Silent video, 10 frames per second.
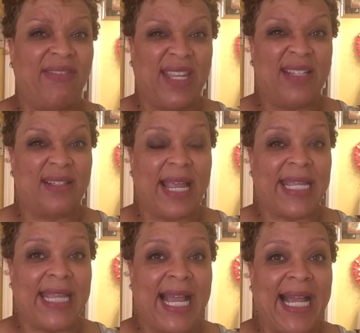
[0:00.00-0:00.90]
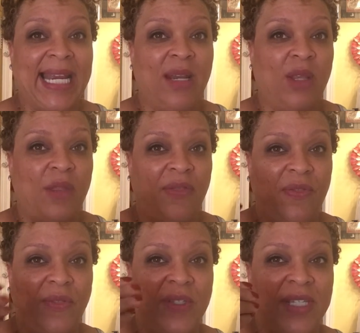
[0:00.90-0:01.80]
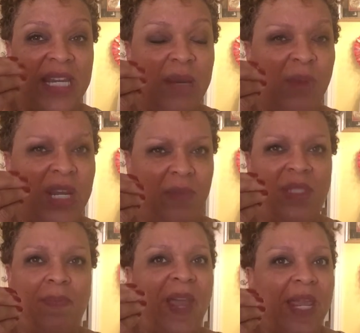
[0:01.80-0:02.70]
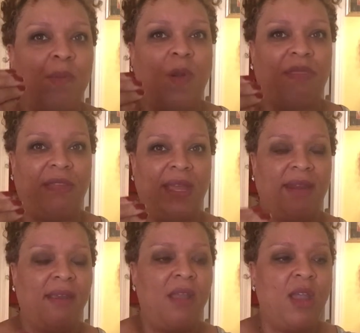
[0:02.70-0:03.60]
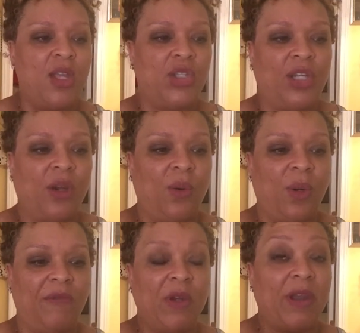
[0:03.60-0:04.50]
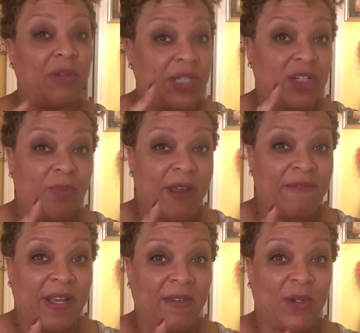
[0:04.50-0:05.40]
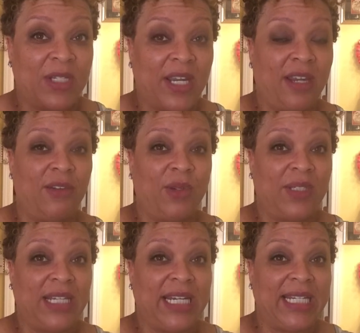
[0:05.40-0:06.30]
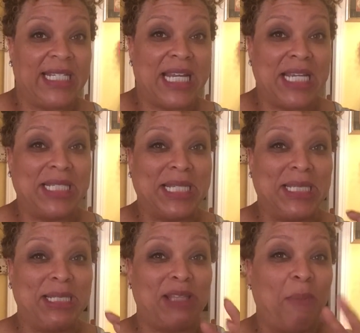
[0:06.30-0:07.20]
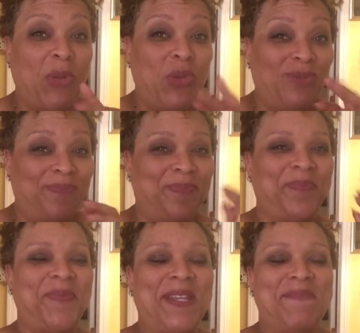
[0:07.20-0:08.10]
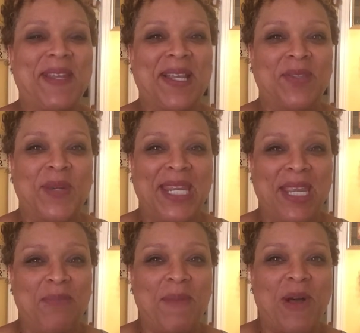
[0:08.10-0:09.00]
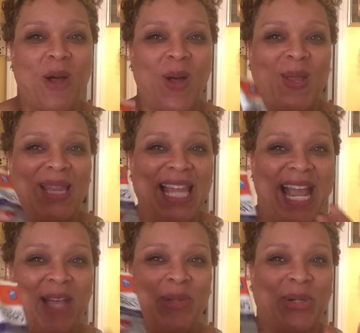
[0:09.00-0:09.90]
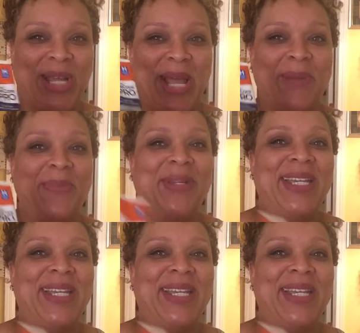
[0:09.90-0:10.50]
and things like that, and the skin becomes paper thin. So if you ever touch my father's skin, you'll see he's nice and supple because we keep him all lathered up.